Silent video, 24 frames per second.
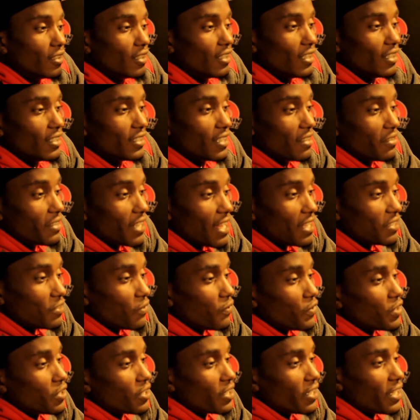Sometimes the
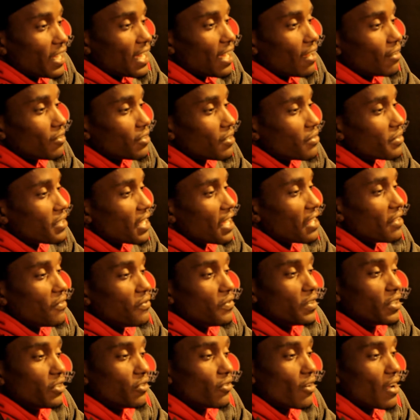fish are out, sometimes the
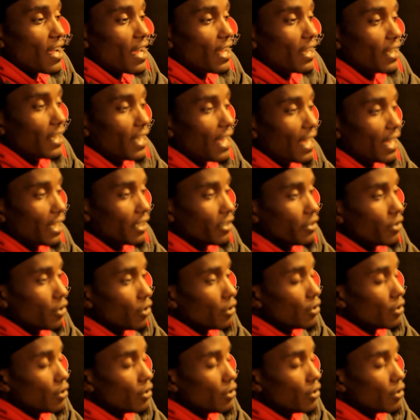fish dry and die. you know.